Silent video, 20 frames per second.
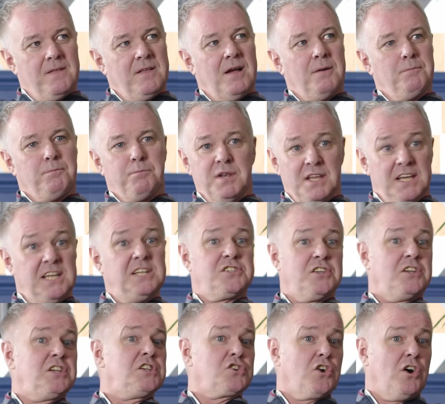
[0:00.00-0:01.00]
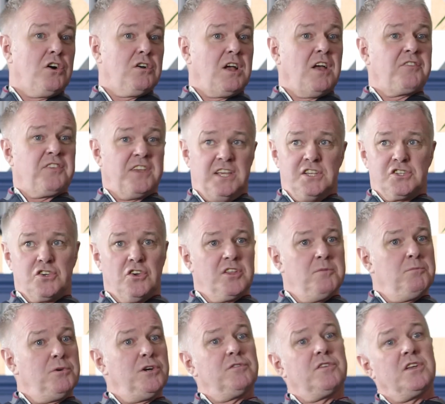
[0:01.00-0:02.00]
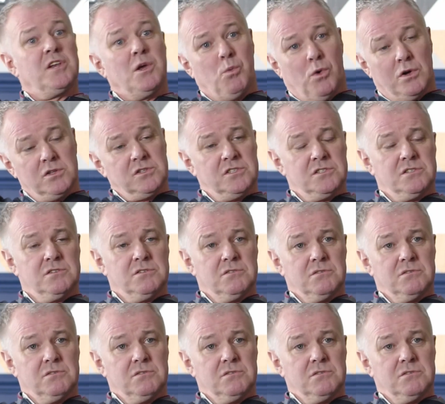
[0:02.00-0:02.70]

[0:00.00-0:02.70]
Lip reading: I'm pleased that I think he's got the move that he wanted.